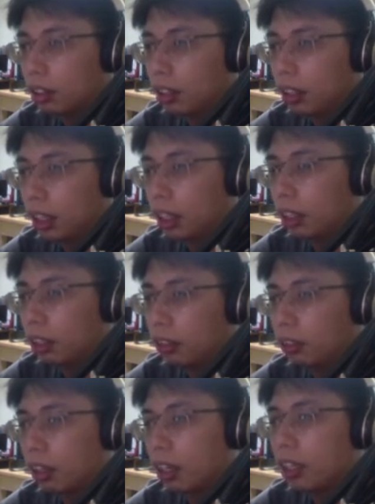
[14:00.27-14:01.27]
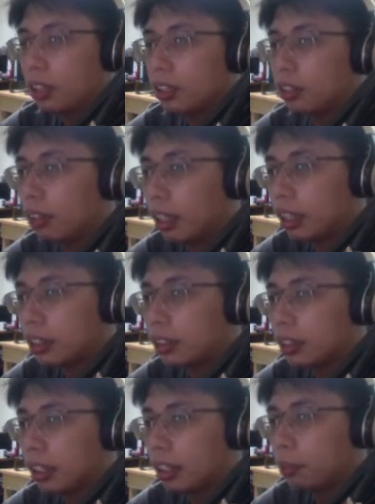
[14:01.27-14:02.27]
here you are. So let's
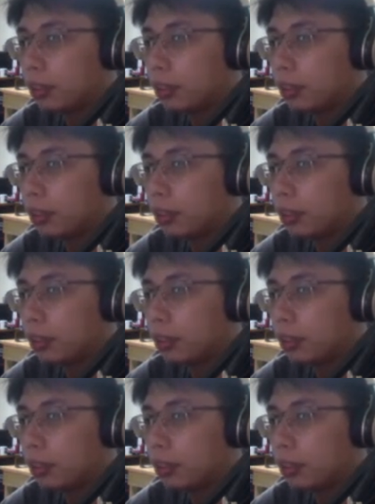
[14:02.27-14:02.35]
input